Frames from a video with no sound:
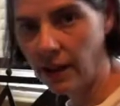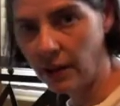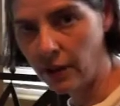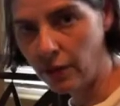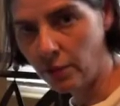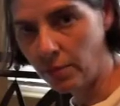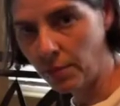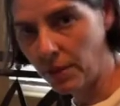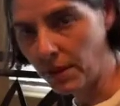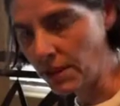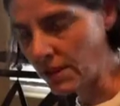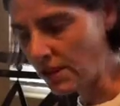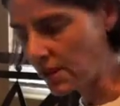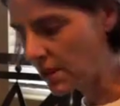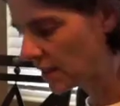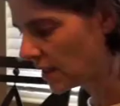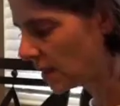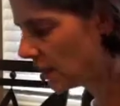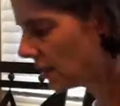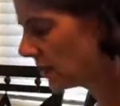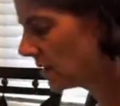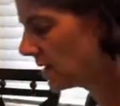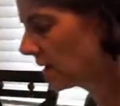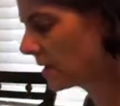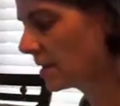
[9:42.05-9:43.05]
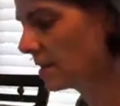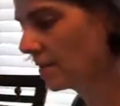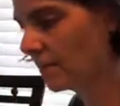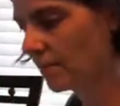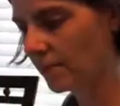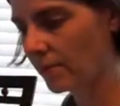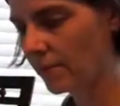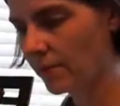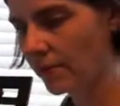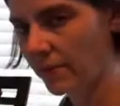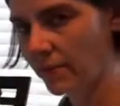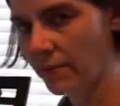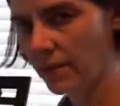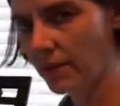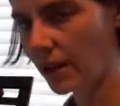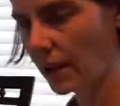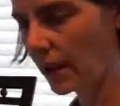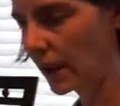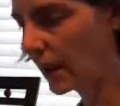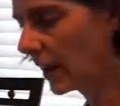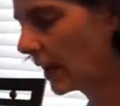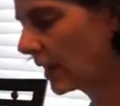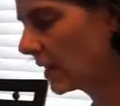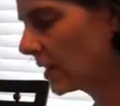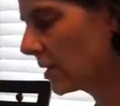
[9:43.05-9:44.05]
have my seeds.
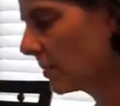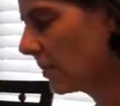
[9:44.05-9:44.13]
I got